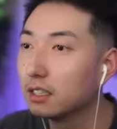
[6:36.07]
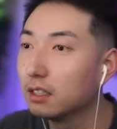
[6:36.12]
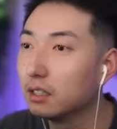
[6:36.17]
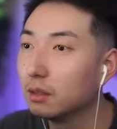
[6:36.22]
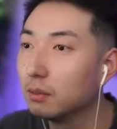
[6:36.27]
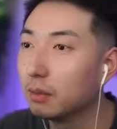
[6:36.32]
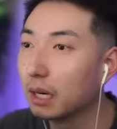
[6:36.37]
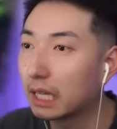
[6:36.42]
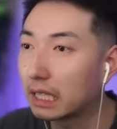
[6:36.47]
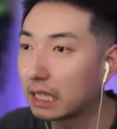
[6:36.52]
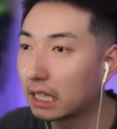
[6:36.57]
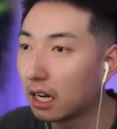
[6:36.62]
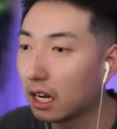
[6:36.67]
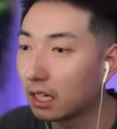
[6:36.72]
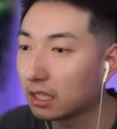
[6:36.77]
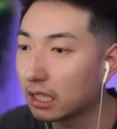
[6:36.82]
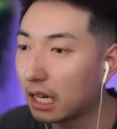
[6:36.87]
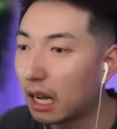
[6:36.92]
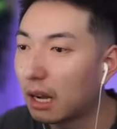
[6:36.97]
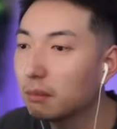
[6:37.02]
Oh my
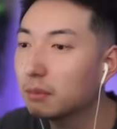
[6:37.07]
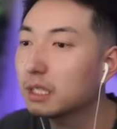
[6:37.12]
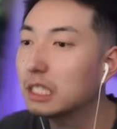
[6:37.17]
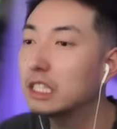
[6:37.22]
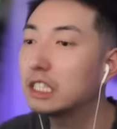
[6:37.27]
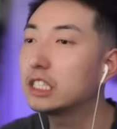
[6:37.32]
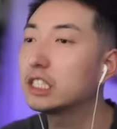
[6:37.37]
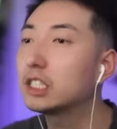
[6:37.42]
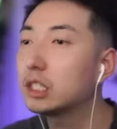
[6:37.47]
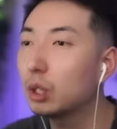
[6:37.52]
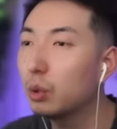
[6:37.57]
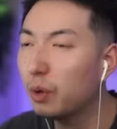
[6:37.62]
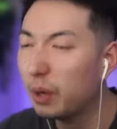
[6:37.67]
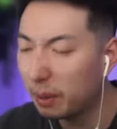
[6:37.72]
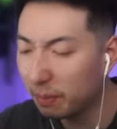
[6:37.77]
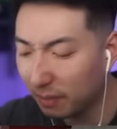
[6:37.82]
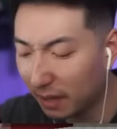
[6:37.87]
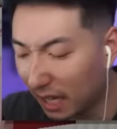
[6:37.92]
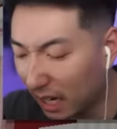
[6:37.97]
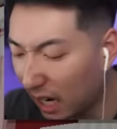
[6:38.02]
gosh. I'm gonna show
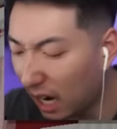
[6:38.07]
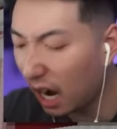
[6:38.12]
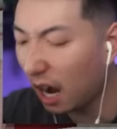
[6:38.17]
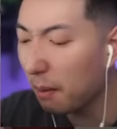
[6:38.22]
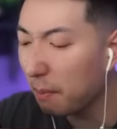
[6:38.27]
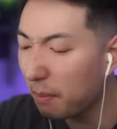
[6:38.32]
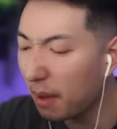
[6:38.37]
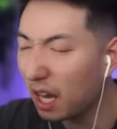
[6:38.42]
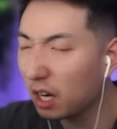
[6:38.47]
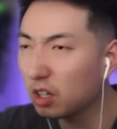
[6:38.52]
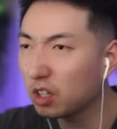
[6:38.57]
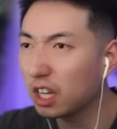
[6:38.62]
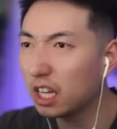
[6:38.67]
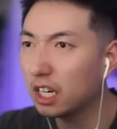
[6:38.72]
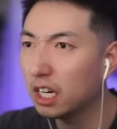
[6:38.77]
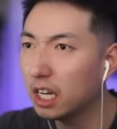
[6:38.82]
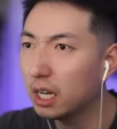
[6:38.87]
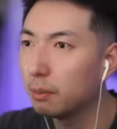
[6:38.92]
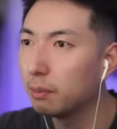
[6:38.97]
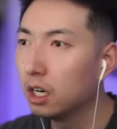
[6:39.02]
him that I'm better
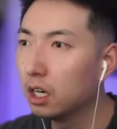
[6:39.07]
than him.